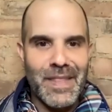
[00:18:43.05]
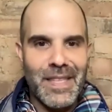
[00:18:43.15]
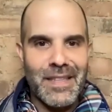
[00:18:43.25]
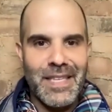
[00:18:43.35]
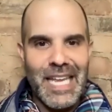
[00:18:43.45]

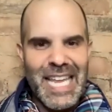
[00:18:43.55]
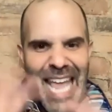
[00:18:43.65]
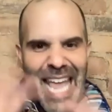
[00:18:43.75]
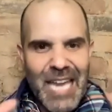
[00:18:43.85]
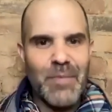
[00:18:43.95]
That that it
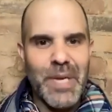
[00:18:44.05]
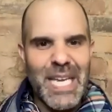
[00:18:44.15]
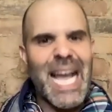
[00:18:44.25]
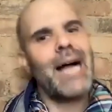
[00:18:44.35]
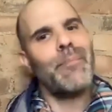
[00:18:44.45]
can be
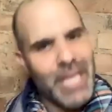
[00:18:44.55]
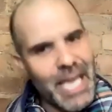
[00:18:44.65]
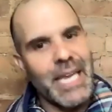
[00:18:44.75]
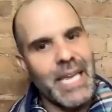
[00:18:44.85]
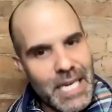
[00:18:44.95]

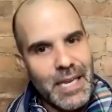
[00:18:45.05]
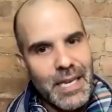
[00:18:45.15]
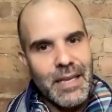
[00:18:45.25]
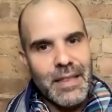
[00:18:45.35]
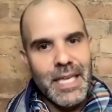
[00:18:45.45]
complicated,
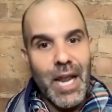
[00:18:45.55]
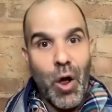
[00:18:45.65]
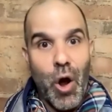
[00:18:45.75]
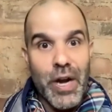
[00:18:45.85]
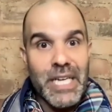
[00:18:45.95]
that
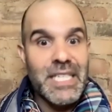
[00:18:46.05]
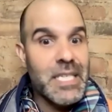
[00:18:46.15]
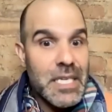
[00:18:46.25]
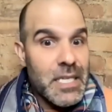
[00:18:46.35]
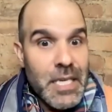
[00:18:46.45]
our
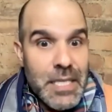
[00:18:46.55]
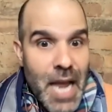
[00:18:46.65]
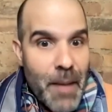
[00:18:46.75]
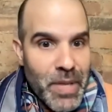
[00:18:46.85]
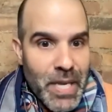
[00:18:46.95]
existence is
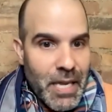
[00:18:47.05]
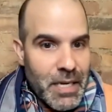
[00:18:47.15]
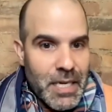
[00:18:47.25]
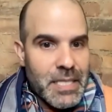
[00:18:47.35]
complicated.